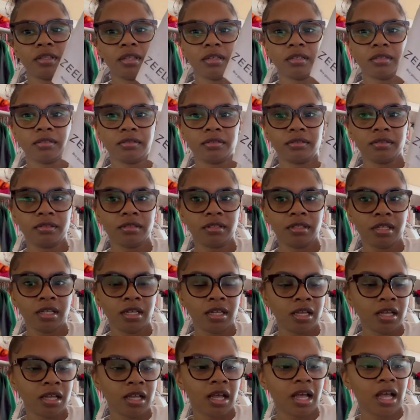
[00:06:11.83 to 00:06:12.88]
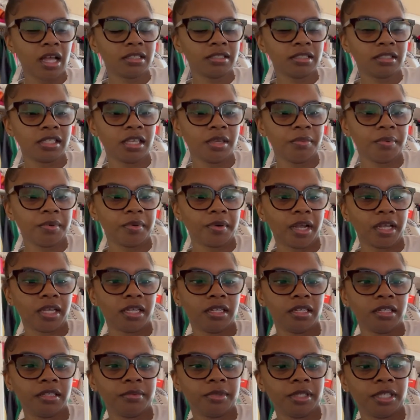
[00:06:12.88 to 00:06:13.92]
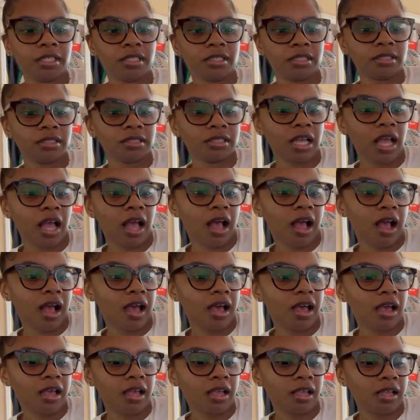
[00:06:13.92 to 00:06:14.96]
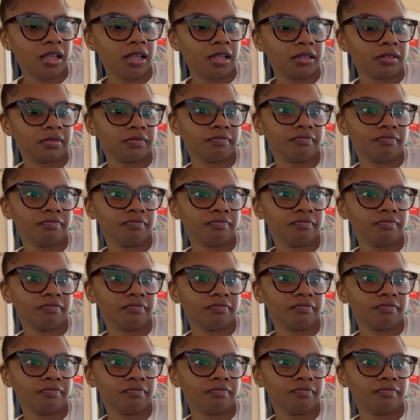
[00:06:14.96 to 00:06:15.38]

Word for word: though i just keep it right here because i